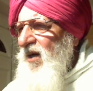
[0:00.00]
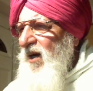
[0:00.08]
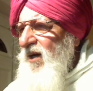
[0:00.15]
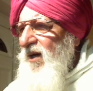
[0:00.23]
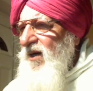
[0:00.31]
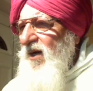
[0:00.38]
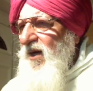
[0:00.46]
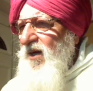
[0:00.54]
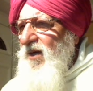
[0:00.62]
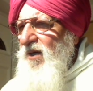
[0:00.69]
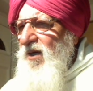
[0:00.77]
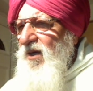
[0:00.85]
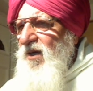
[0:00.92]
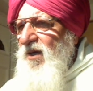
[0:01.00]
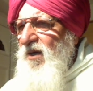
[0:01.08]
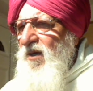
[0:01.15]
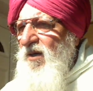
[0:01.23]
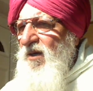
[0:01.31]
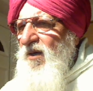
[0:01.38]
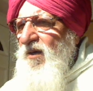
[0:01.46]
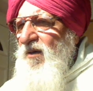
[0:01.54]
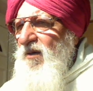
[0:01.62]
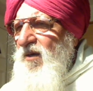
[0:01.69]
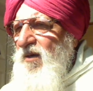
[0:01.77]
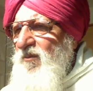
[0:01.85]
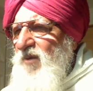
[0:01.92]
Allah
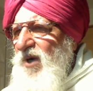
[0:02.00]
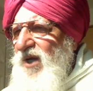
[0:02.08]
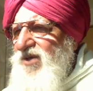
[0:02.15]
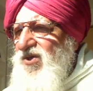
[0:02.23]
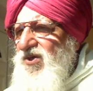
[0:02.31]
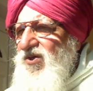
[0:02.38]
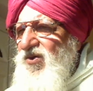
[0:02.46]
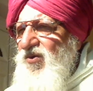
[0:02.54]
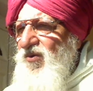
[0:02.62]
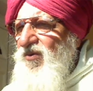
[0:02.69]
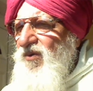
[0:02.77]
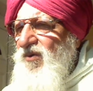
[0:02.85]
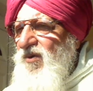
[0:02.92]
blesses you